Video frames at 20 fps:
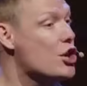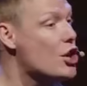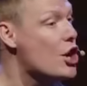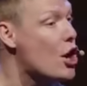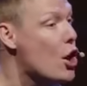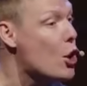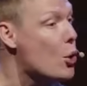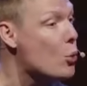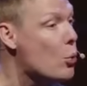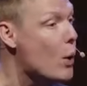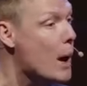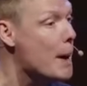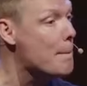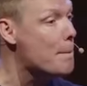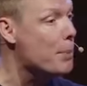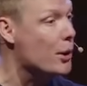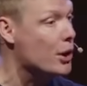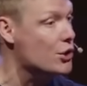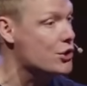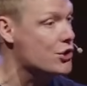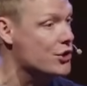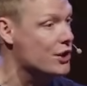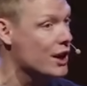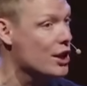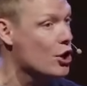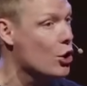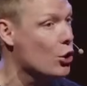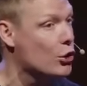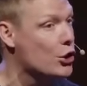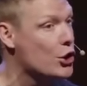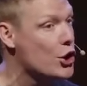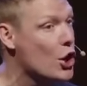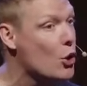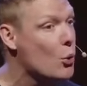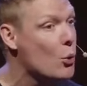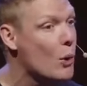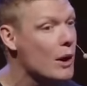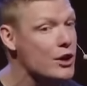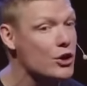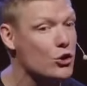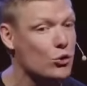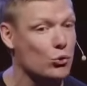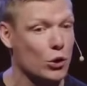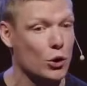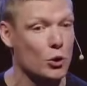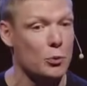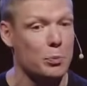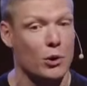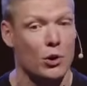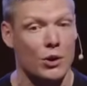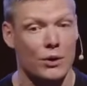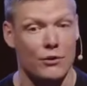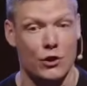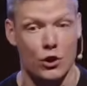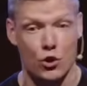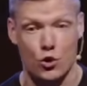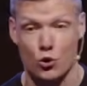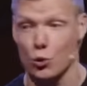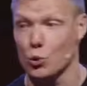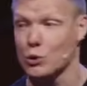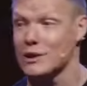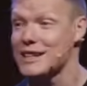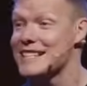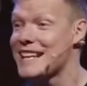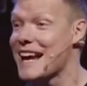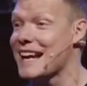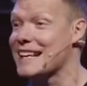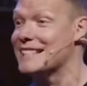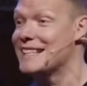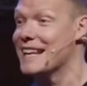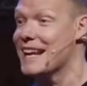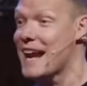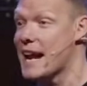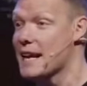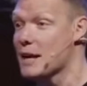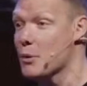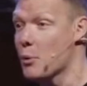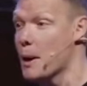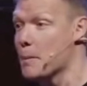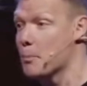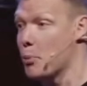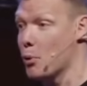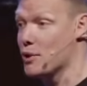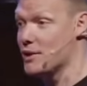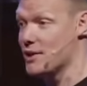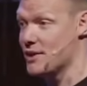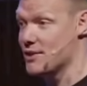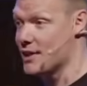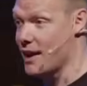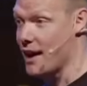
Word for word: no one person or no one group could have controlled the text at any one point in